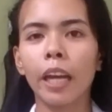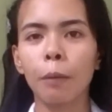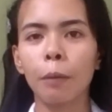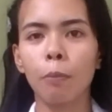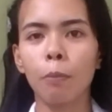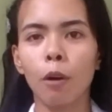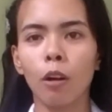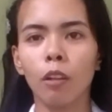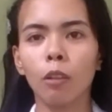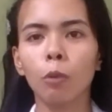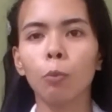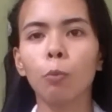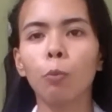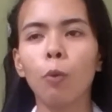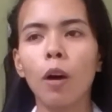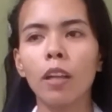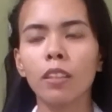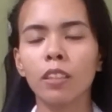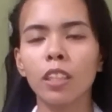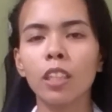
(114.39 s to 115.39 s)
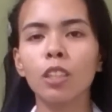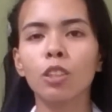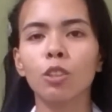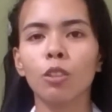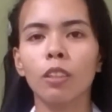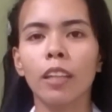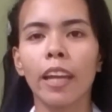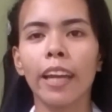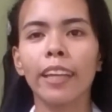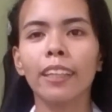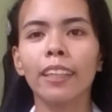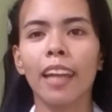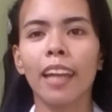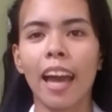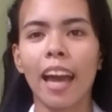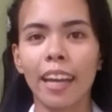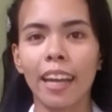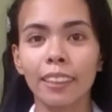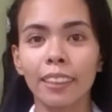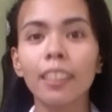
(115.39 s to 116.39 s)
cable wanting to lay
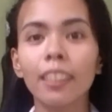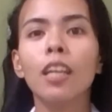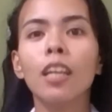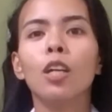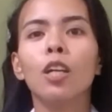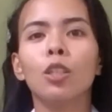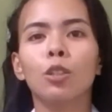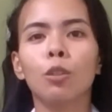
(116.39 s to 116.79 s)
line